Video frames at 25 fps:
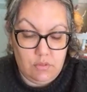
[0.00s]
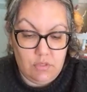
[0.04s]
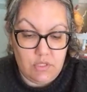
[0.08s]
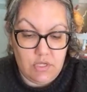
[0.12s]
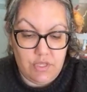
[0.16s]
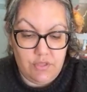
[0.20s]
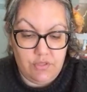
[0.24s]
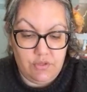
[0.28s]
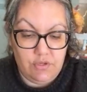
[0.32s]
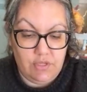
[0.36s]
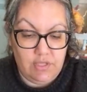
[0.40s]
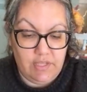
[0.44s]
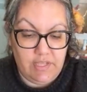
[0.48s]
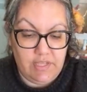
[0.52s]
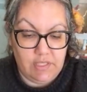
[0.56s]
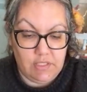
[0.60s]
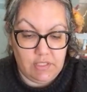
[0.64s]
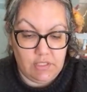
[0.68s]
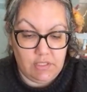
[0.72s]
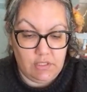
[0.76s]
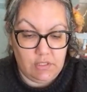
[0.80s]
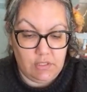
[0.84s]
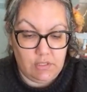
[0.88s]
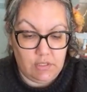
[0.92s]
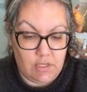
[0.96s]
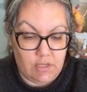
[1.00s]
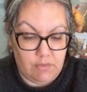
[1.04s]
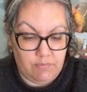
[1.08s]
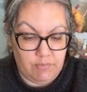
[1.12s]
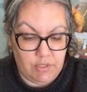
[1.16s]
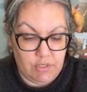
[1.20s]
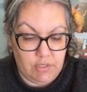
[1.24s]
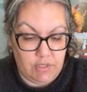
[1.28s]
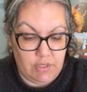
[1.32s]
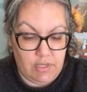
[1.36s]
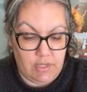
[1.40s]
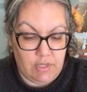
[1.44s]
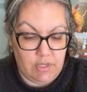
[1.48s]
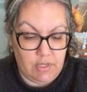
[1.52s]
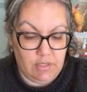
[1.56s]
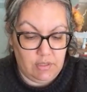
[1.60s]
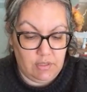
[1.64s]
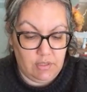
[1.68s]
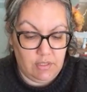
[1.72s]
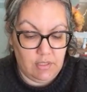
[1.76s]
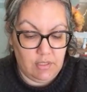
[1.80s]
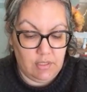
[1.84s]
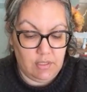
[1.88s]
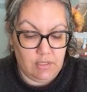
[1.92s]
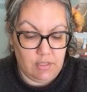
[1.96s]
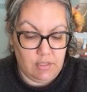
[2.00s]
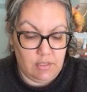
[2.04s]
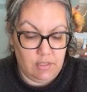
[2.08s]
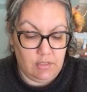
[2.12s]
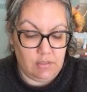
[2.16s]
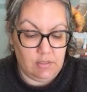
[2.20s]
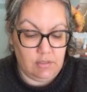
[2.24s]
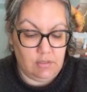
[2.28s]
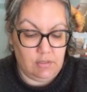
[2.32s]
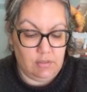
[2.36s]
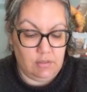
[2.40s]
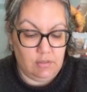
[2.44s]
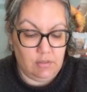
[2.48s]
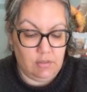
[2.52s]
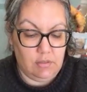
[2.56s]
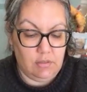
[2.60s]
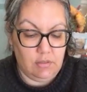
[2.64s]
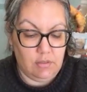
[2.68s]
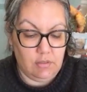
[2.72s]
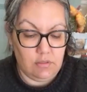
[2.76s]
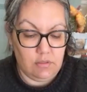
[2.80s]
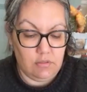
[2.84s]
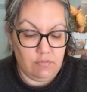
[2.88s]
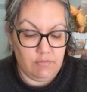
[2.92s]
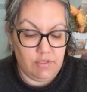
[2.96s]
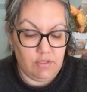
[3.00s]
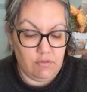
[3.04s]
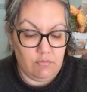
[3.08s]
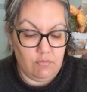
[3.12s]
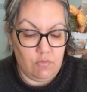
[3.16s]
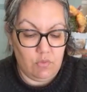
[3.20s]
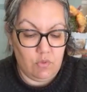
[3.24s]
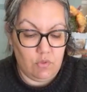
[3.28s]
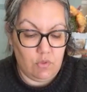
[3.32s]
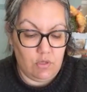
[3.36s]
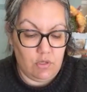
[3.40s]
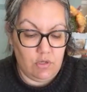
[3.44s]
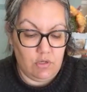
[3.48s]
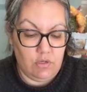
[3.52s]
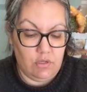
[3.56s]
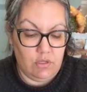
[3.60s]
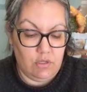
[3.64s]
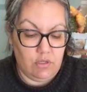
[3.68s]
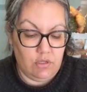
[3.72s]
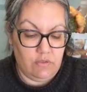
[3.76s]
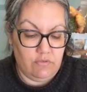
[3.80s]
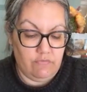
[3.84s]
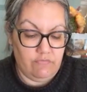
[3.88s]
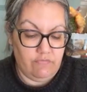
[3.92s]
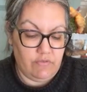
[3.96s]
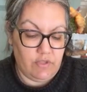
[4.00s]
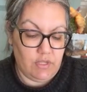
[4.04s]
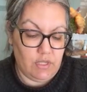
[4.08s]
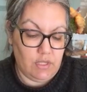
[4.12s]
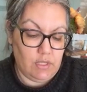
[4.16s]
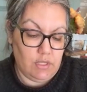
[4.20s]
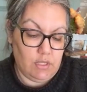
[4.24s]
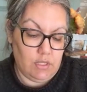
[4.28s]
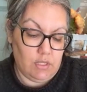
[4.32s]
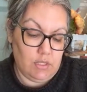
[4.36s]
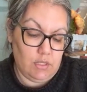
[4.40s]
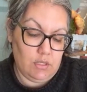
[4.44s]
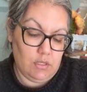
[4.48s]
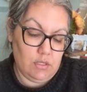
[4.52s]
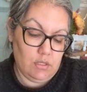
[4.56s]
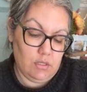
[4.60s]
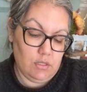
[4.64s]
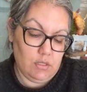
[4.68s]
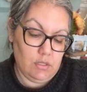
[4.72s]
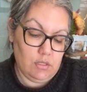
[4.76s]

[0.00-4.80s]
another lace to top on that. I think it needs a little bit more of a